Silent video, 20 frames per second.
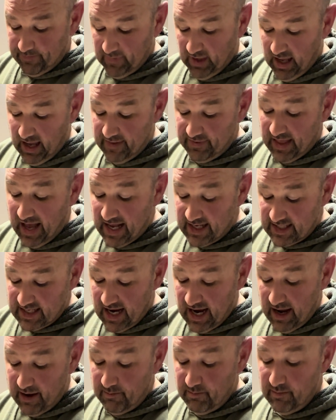at that
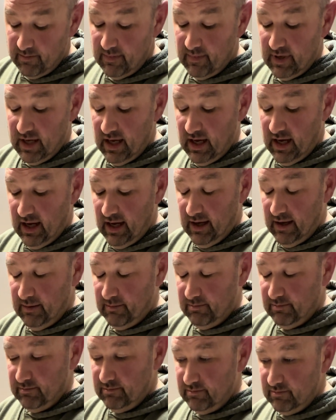time,
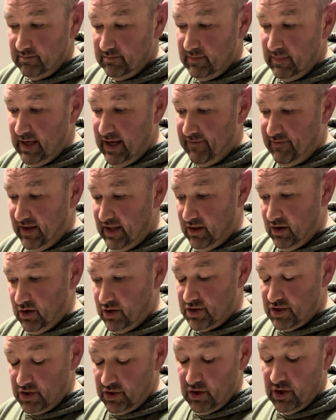if it
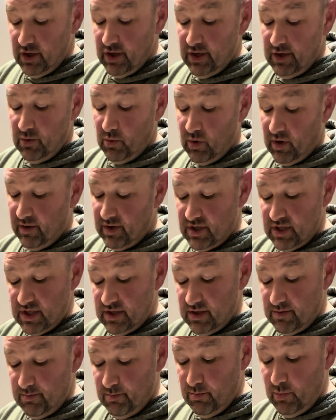looks good, we're
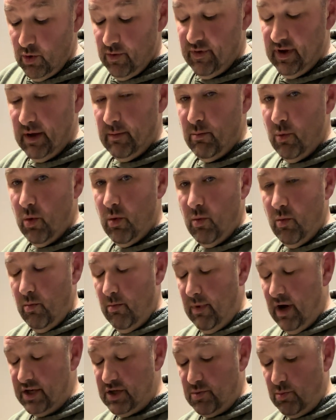moving
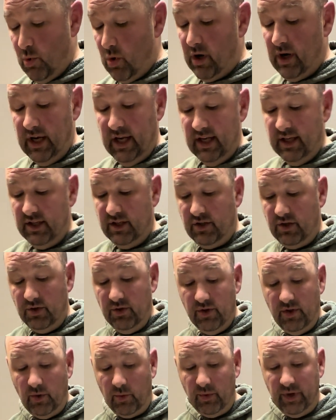much more into
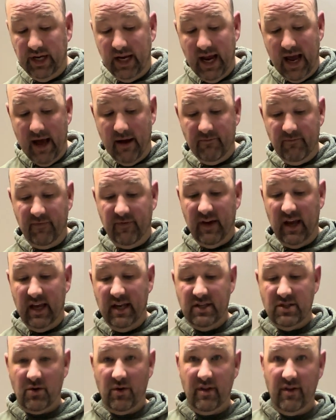the rehab
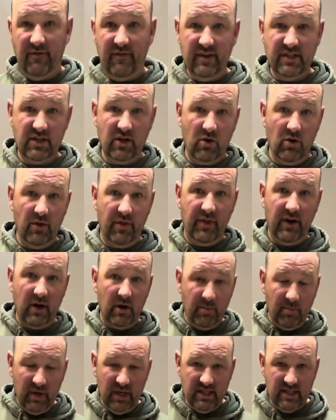phase or the physical
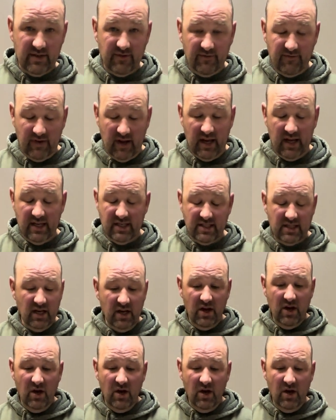therapy phase,